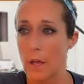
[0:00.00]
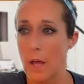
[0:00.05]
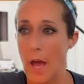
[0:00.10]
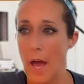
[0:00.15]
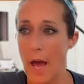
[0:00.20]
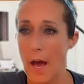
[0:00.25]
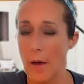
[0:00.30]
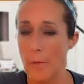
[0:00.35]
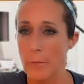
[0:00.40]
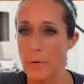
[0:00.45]

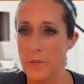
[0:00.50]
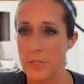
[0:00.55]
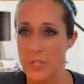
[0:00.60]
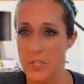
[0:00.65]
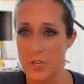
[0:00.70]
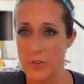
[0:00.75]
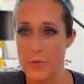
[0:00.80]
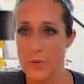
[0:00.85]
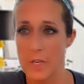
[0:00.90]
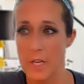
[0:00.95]
Albert
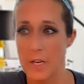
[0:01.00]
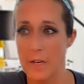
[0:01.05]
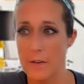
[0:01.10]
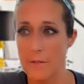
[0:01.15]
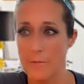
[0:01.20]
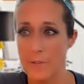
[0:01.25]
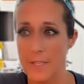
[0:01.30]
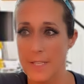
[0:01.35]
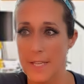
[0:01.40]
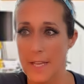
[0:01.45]
Jr.
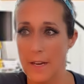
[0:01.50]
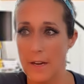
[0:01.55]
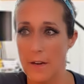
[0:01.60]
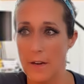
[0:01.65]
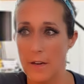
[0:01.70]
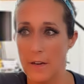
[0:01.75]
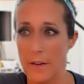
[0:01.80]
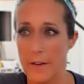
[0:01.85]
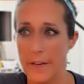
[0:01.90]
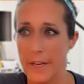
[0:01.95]
was
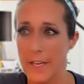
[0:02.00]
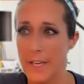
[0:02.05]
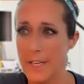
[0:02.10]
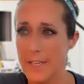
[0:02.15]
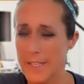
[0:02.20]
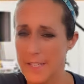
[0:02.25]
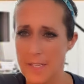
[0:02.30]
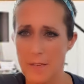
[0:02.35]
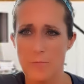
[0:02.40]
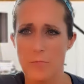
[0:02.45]
there. He
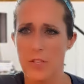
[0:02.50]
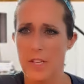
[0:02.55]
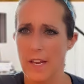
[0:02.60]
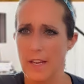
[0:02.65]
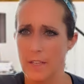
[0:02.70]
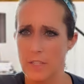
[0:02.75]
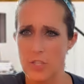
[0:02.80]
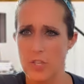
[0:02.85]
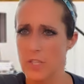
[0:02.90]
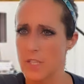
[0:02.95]
seems
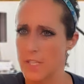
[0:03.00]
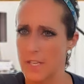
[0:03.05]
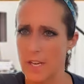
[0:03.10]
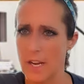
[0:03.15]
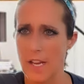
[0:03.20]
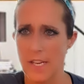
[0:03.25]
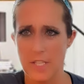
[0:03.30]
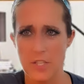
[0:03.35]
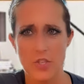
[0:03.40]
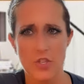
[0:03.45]
like just a
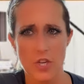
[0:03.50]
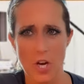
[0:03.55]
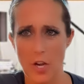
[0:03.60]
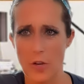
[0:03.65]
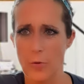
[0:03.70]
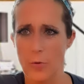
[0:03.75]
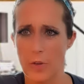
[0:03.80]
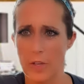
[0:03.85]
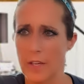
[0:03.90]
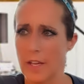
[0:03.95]
nice,
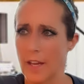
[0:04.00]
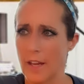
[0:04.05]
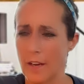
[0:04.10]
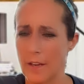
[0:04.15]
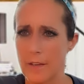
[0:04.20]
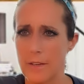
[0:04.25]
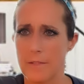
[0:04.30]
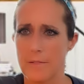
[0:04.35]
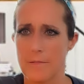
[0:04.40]
genuine kid.